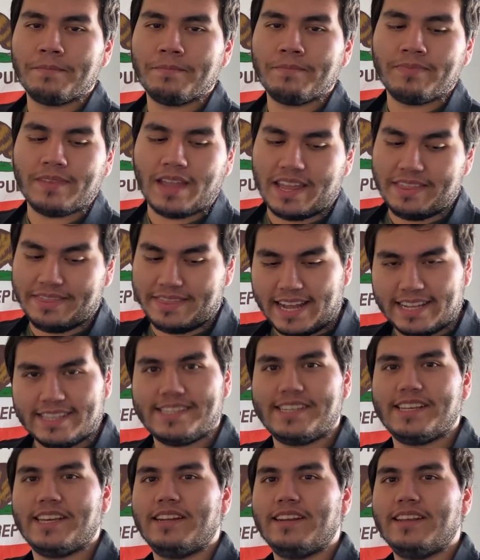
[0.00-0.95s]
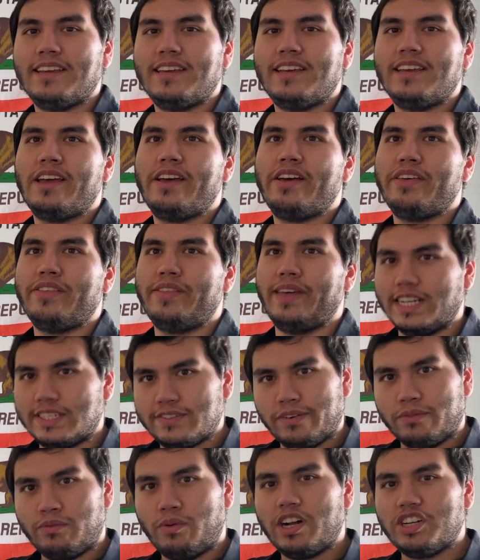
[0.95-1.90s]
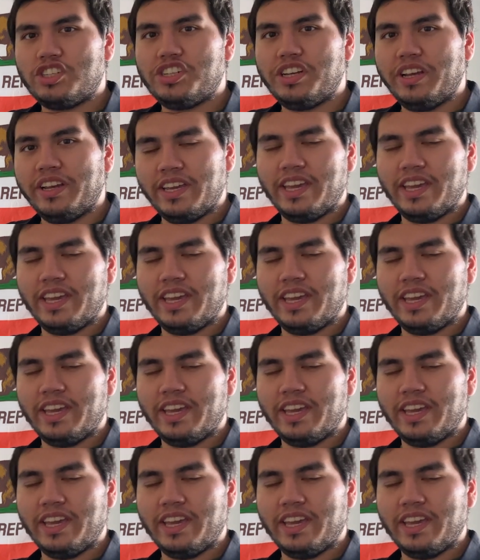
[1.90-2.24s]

And that's it. Thanks for watching.